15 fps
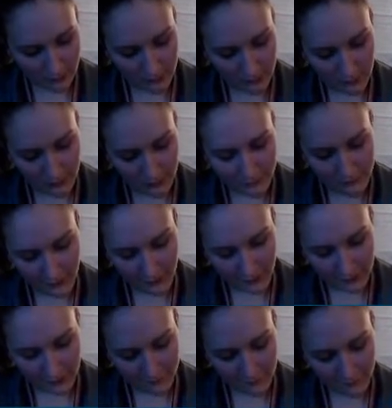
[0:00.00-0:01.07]
So the
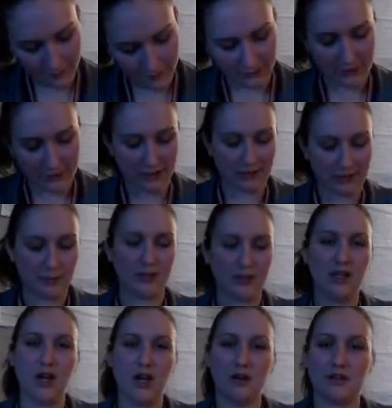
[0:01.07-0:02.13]
very first thing that
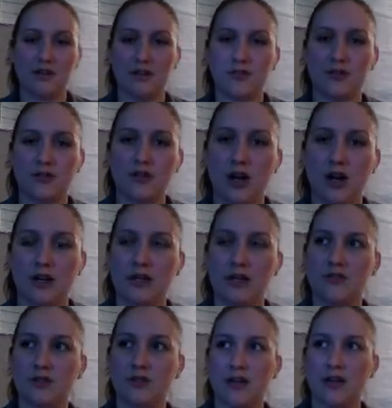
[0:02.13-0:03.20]
belongs in a strong
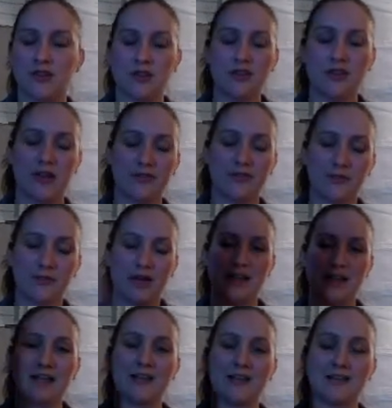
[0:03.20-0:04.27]
introduction,
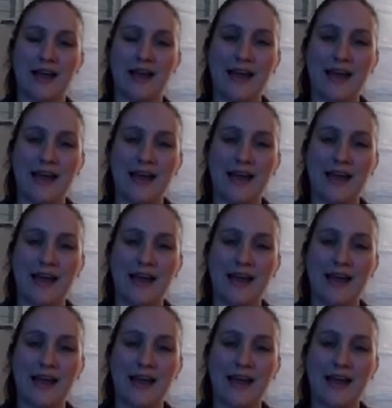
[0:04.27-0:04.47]
everybody, is